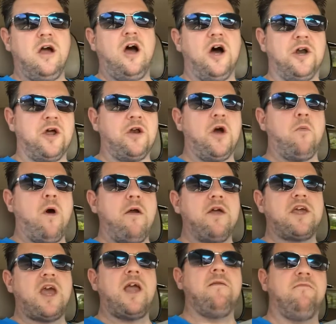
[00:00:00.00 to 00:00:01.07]
I don't know where
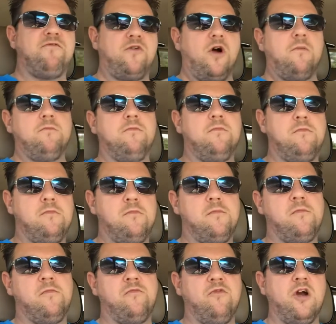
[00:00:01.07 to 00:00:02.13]
it came from,
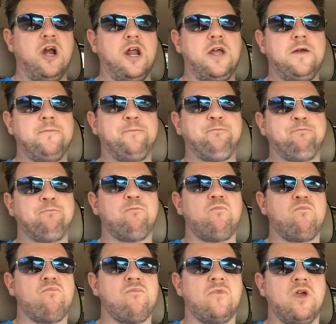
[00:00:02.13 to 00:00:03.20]
really.
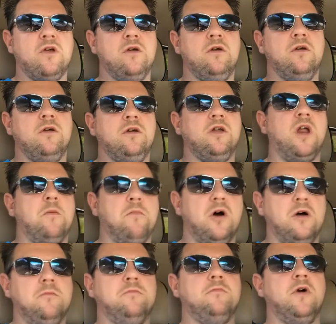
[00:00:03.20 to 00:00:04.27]
You
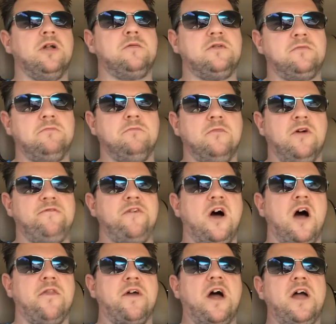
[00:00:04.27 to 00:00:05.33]
know, my
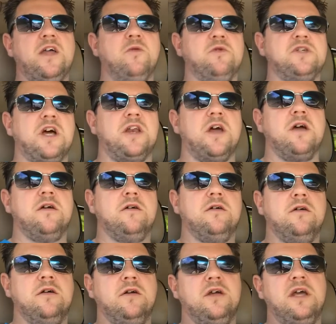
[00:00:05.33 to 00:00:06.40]
father, he was
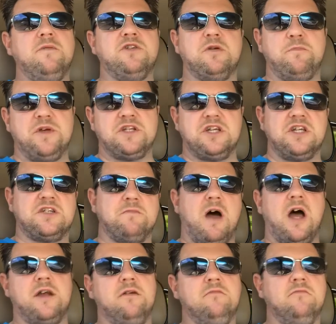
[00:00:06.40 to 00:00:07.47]
a
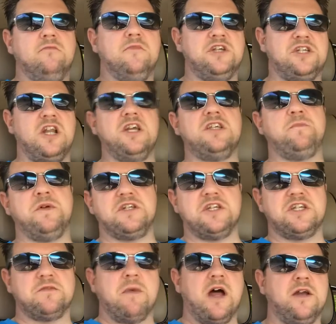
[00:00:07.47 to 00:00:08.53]
businessman. He still is a
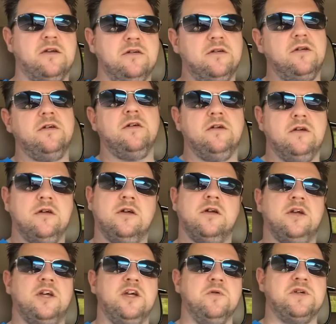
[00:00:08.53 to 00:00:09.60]
businessman.
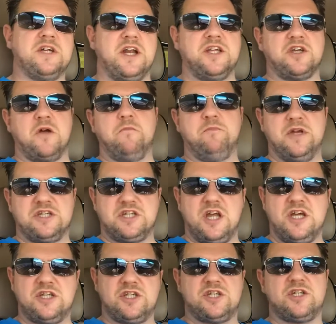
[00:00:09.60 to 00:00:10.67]
He always had his own
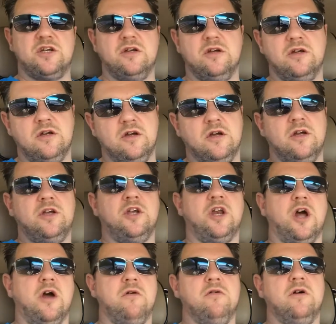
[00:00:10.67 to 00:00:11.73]
business. You
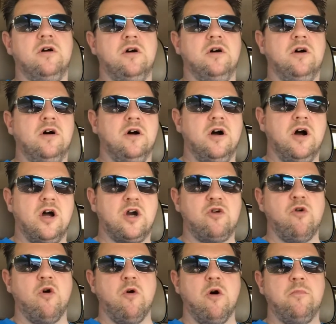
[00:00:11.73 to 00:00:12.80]
know, I
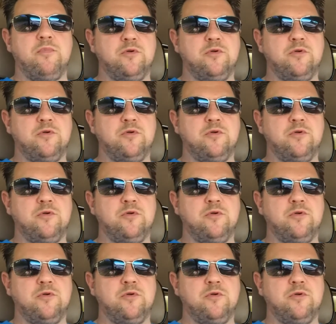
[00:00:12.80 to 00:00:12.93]
grew